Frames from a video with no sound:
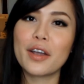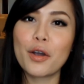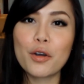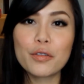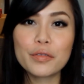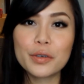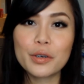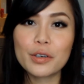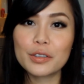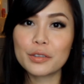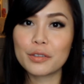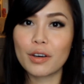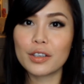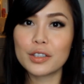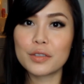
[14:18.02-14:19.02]
Overall
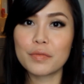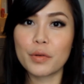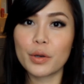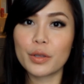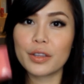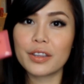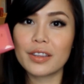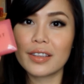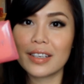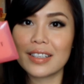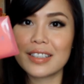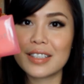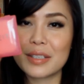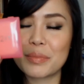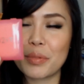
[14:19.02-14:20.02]
thoughts for
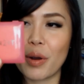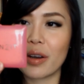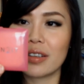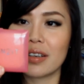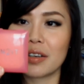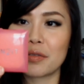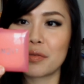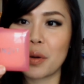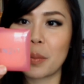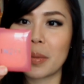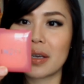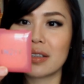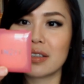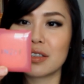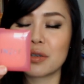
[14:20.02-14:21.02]
this product from
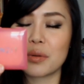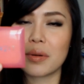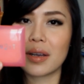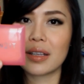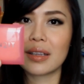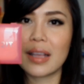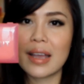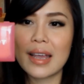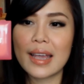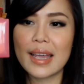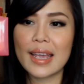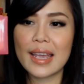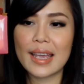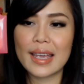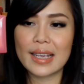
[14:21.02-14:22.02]
In2it
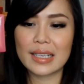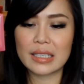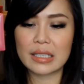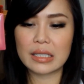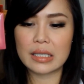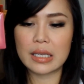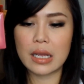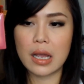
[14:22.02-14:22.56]
is,